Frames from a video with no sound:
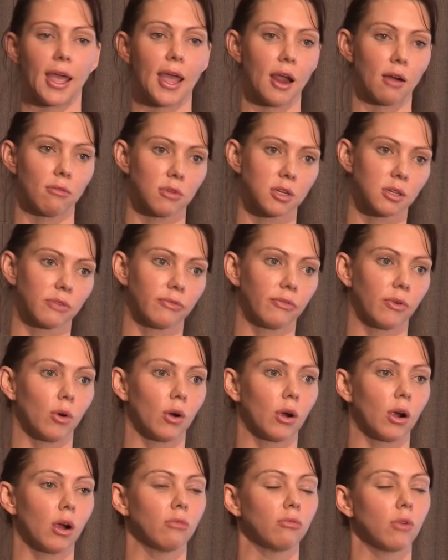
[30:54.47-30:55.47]
at risk
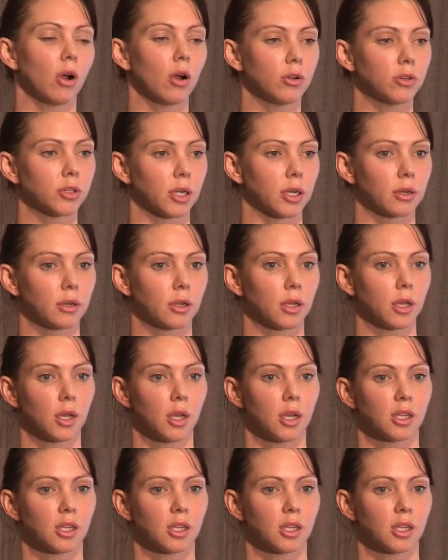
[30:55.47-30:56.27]
for erosion.